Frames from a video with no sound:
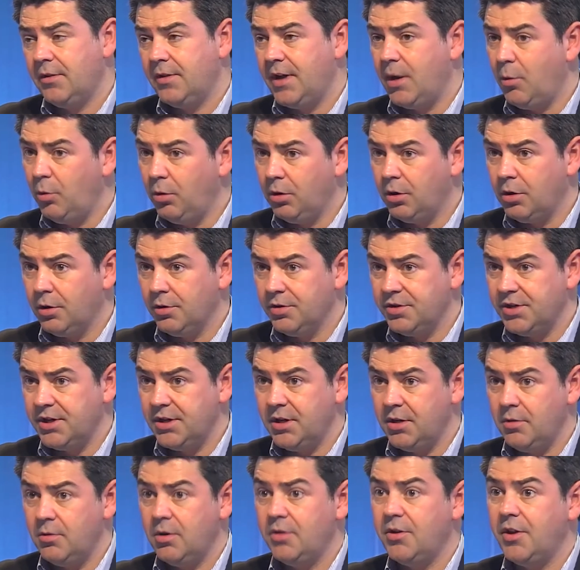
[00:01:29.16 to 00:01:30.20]
That will
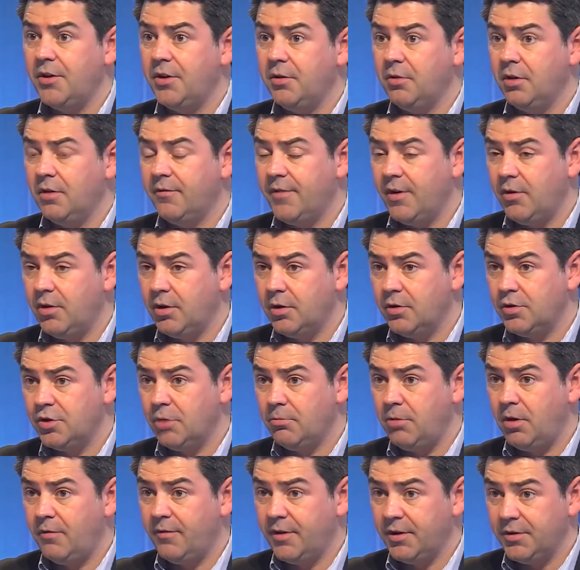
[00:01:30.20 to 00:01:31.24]
continue, and they're doing a very good
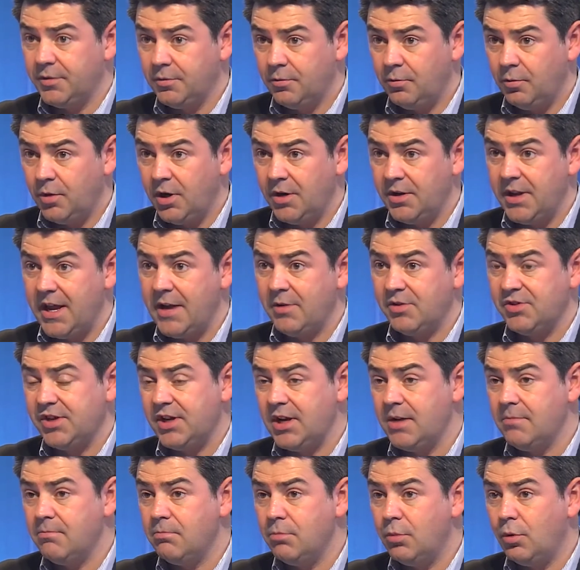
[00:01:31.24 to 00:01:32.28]
job of it. We're now
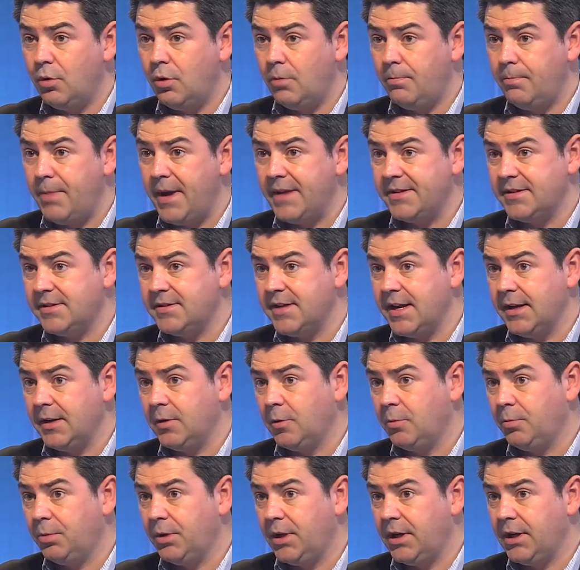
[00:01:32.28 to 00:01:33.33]
seeing more better
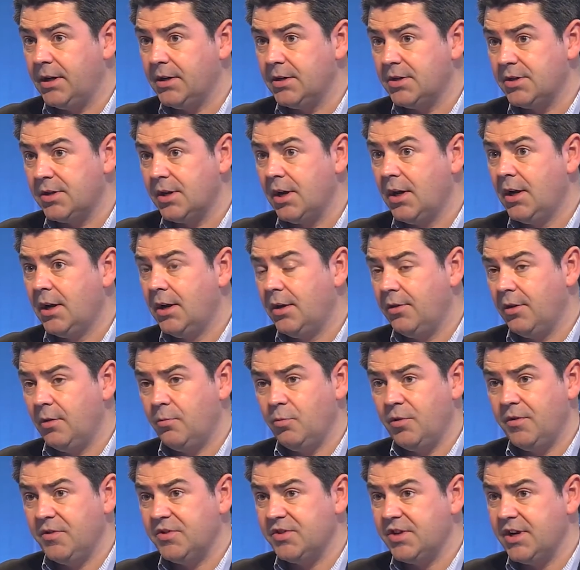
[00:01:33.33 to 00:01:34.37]
technical players than
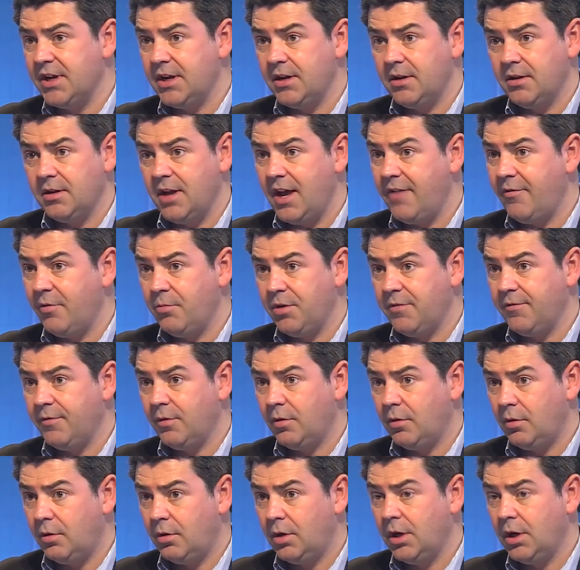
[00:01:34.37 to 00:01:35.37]
we've seen ever before.